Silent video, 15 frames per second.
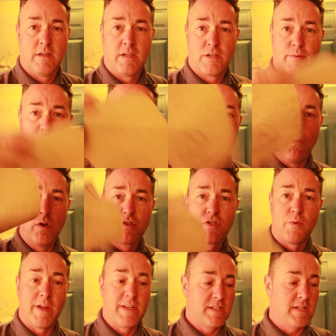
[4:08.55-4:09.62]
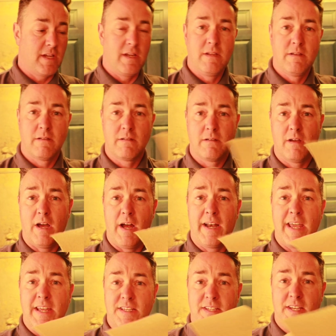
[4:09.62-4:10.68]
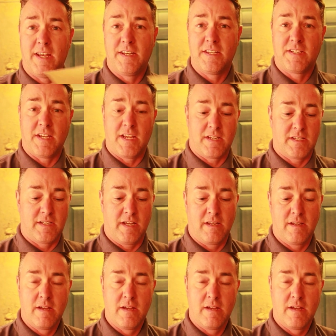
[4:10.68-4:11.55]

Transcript: So we go one twenty, an eighty and a sixty.